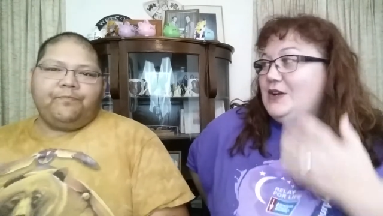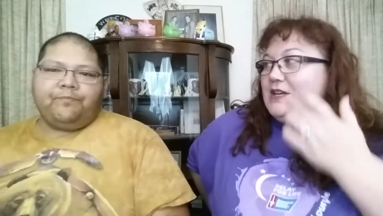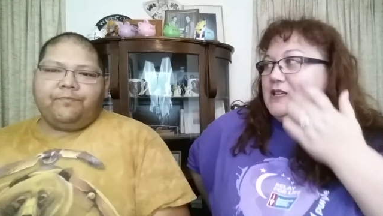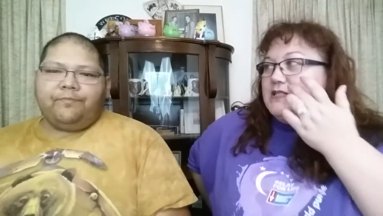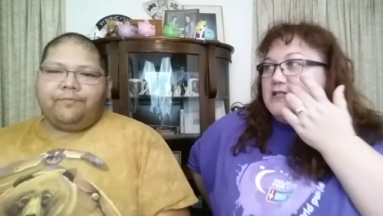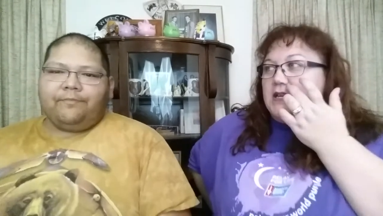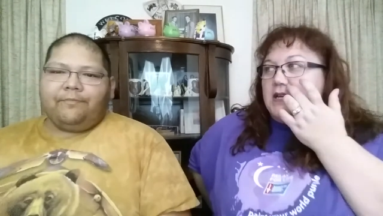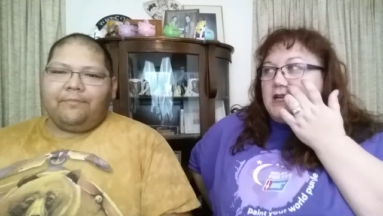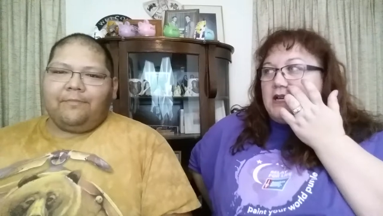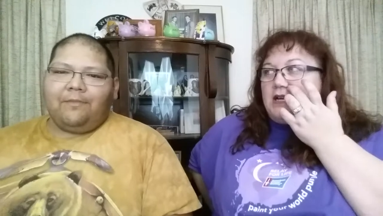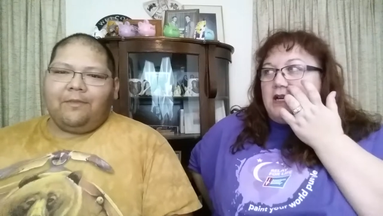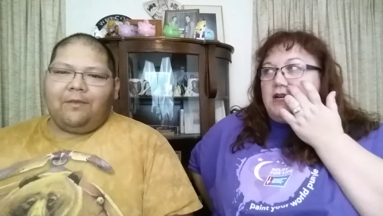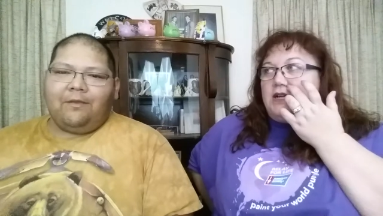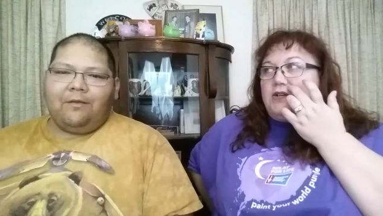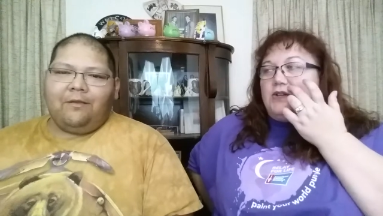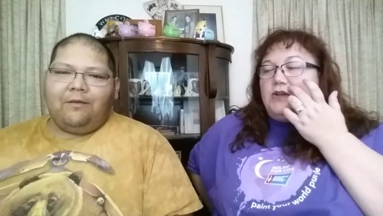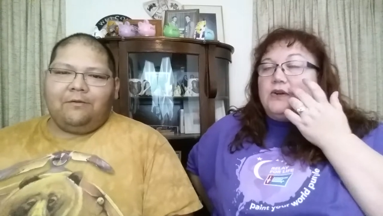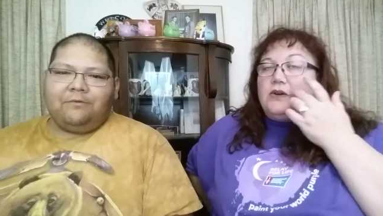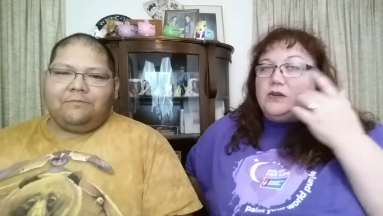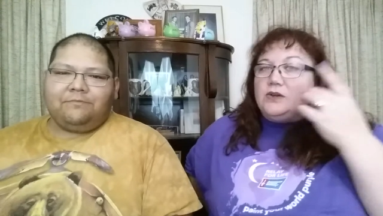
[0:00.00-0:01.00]
Speaker 1: he's like, uh,
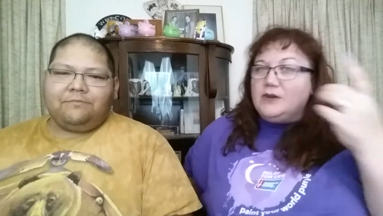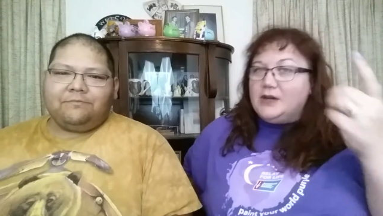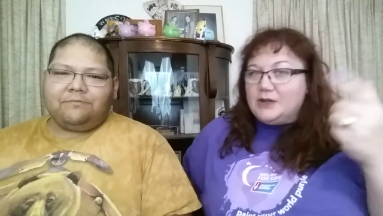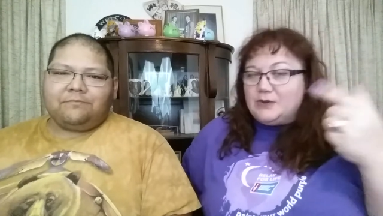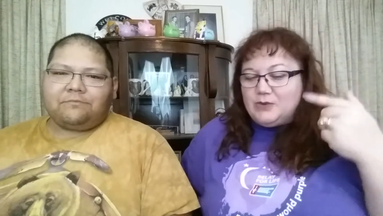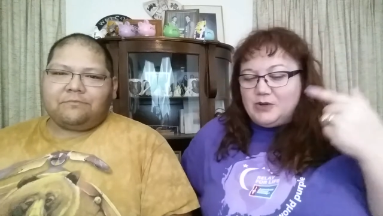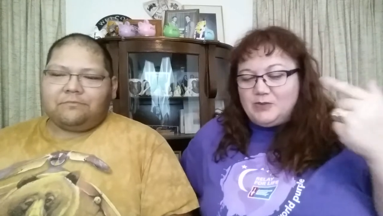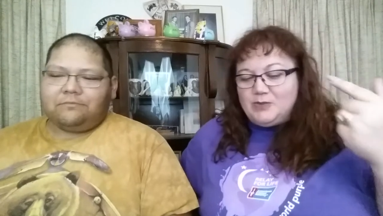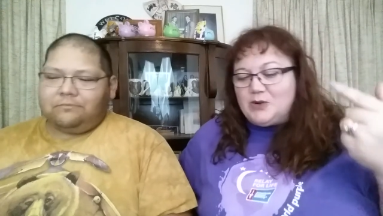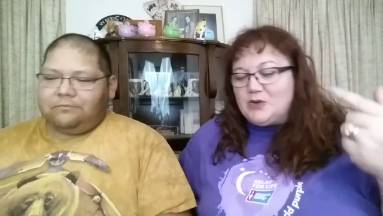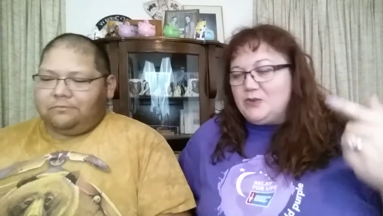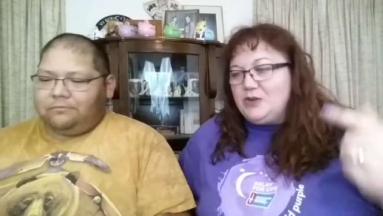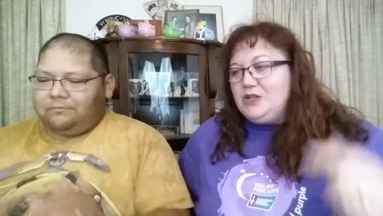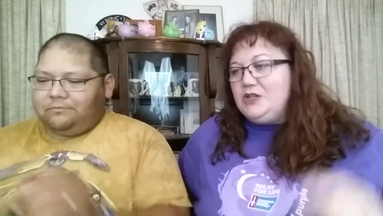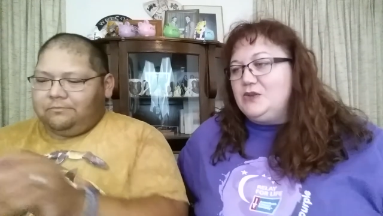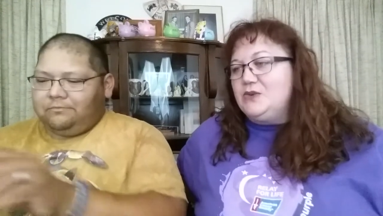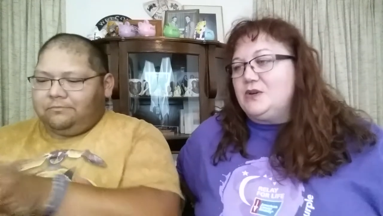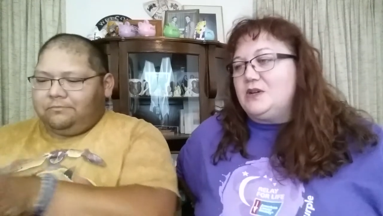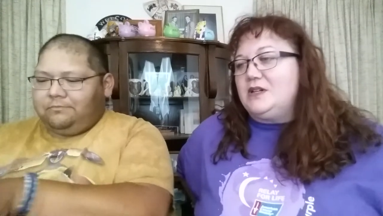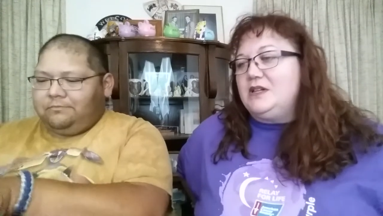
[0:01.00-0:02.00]
no, you had one more
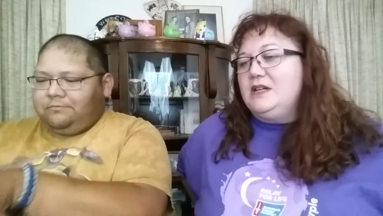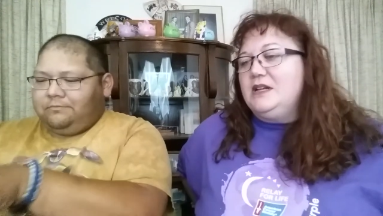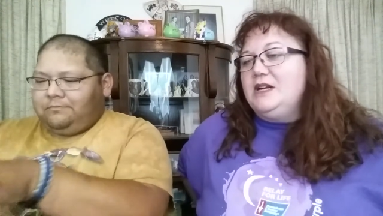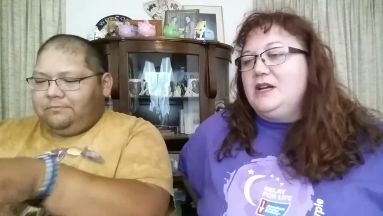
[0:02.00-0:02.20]
renewal.